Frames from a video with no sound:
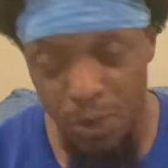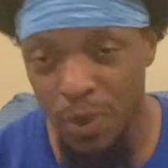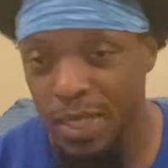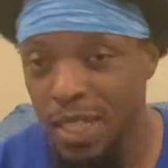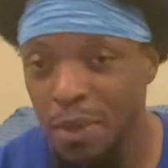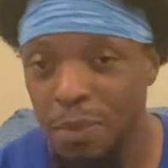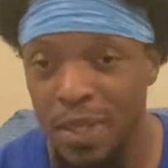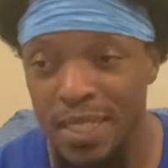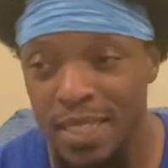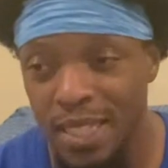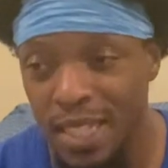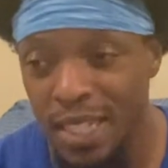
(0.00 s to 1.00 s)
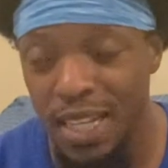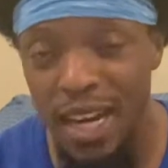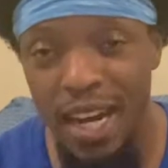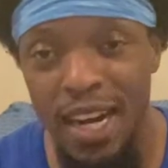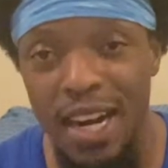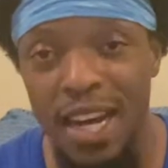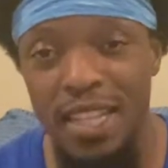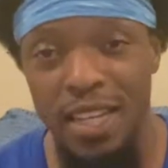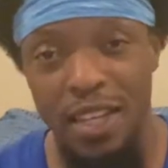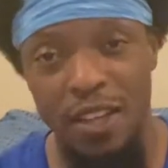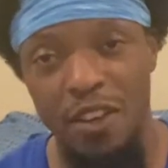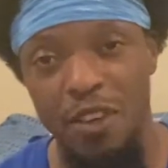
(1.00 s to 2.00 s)
with that being said, I'll holler
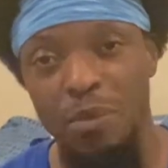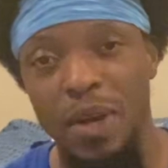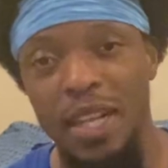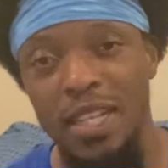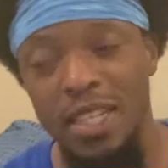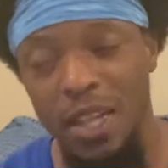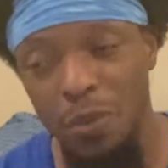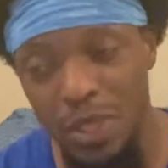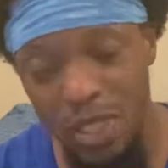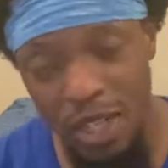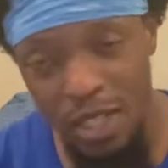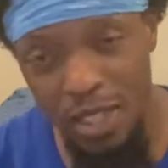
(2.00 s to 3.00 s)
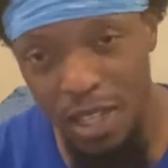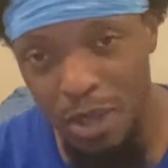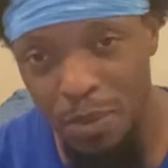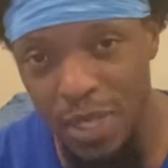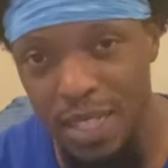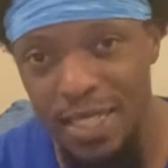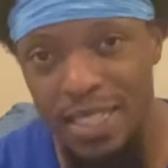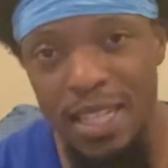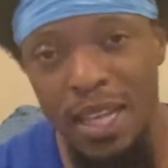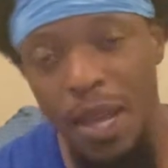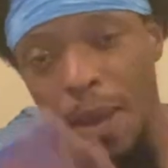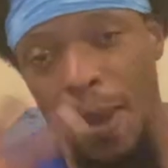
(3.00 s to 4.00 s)
at everybody, and I wish all of y'all best.
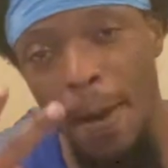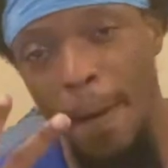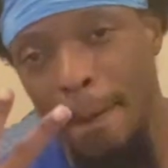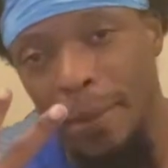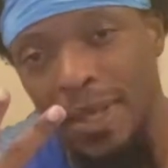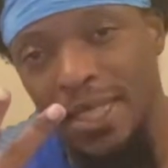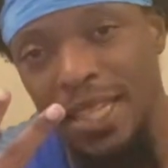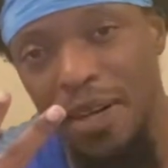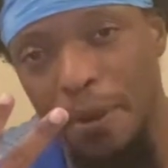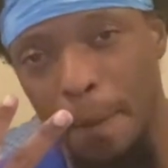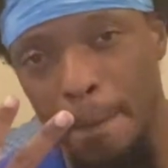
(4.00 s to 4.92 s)
Peace out.